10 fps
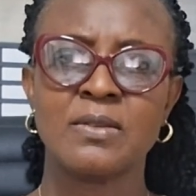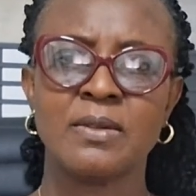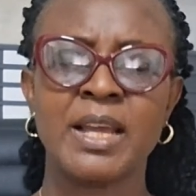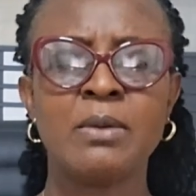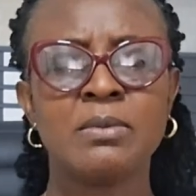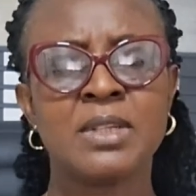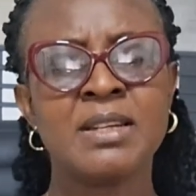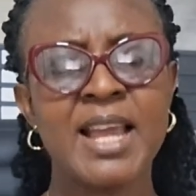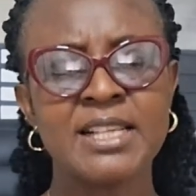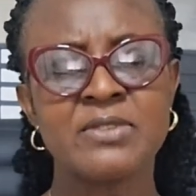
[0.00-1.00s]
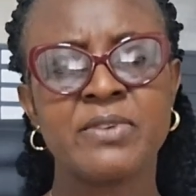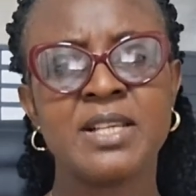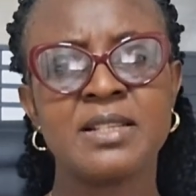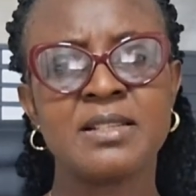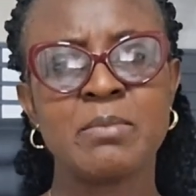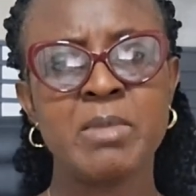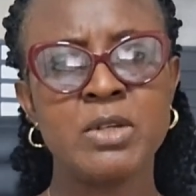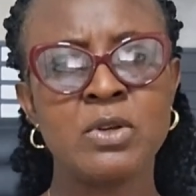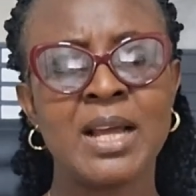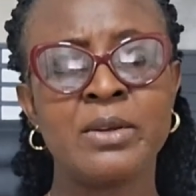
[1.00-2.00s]
Then the next phase is the
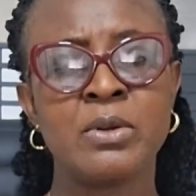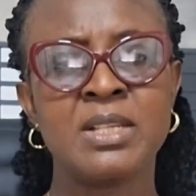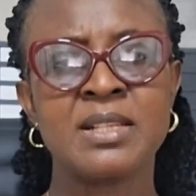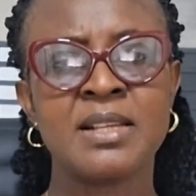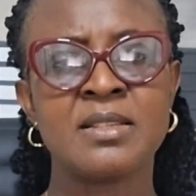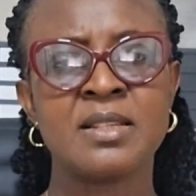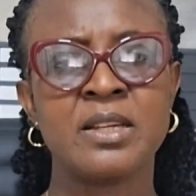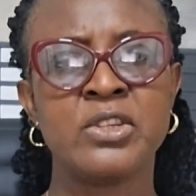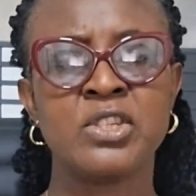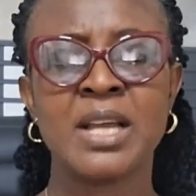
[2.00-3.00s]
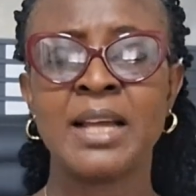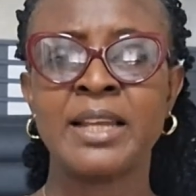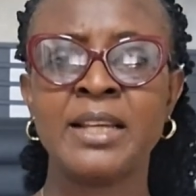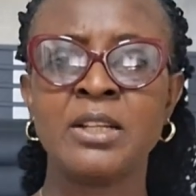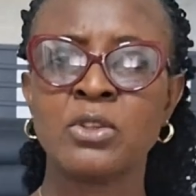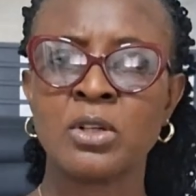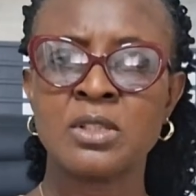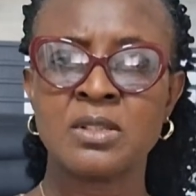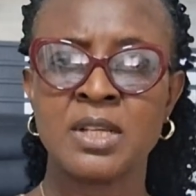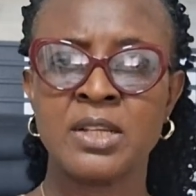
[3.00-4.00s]
middle adolescent stage, and then the
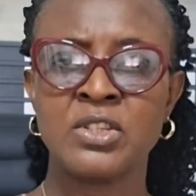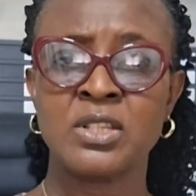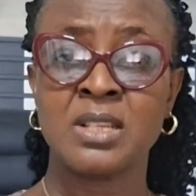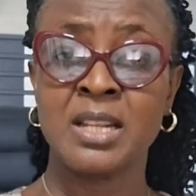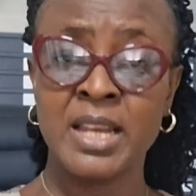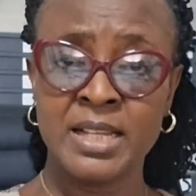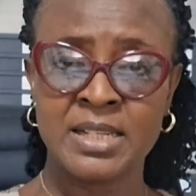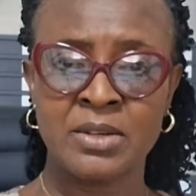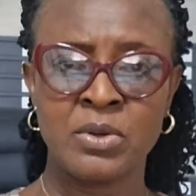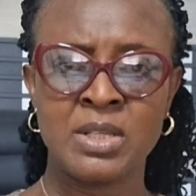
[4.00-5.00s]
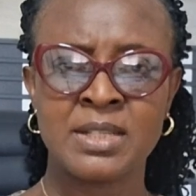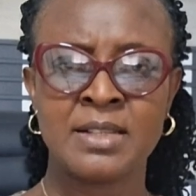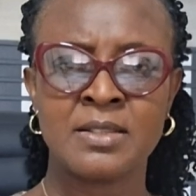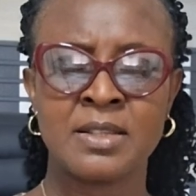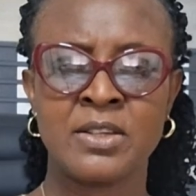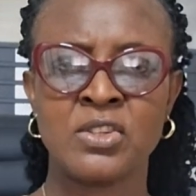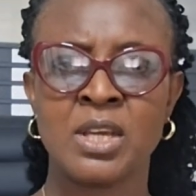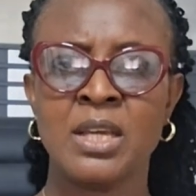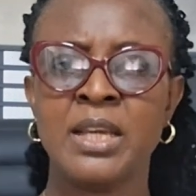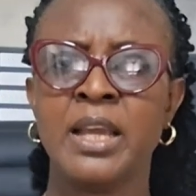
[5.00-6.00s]
third stage is the late adolescent stage.
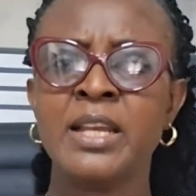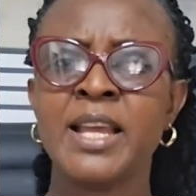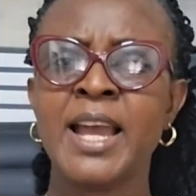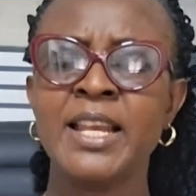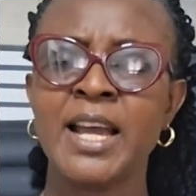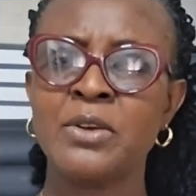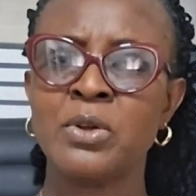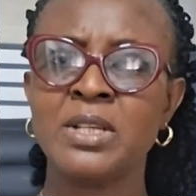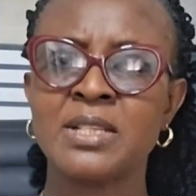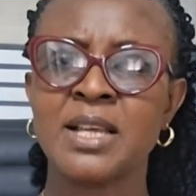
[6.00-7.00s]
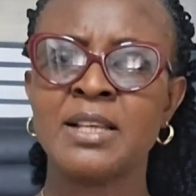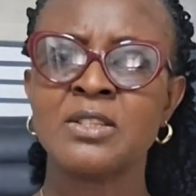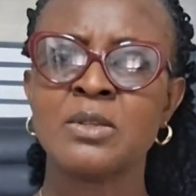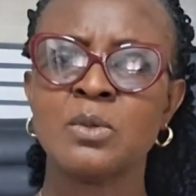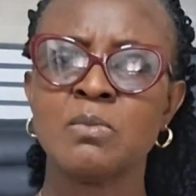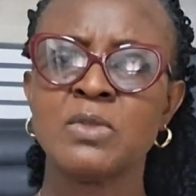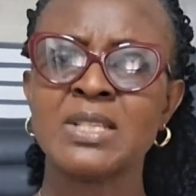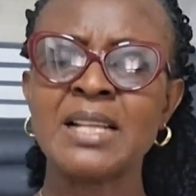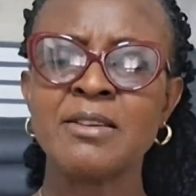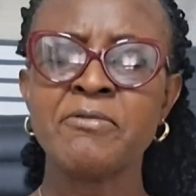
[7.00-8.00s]
In the early adolescence,
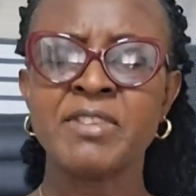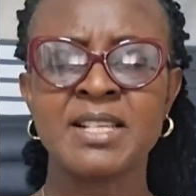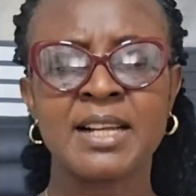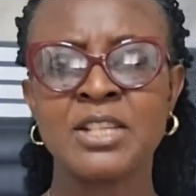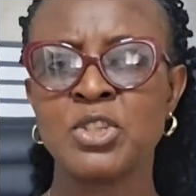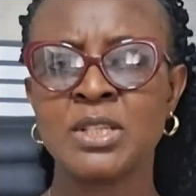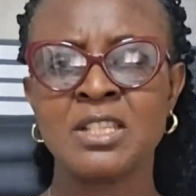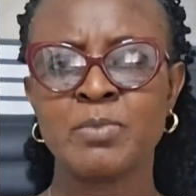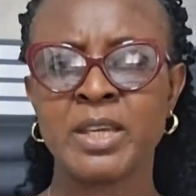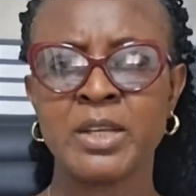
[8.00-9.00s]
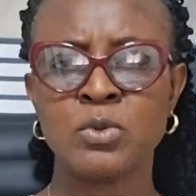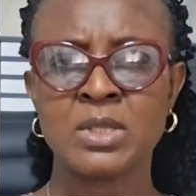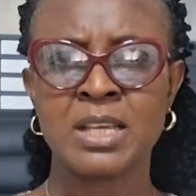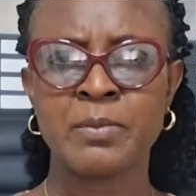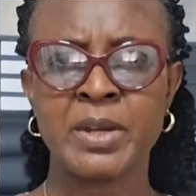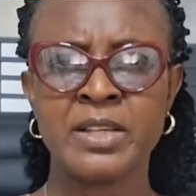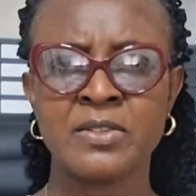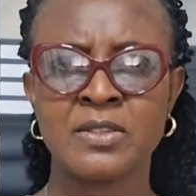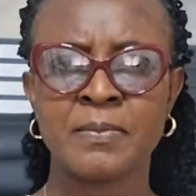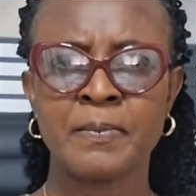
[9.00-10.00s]
certain physical changes begin to take
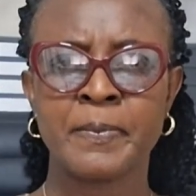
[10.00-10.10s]
place.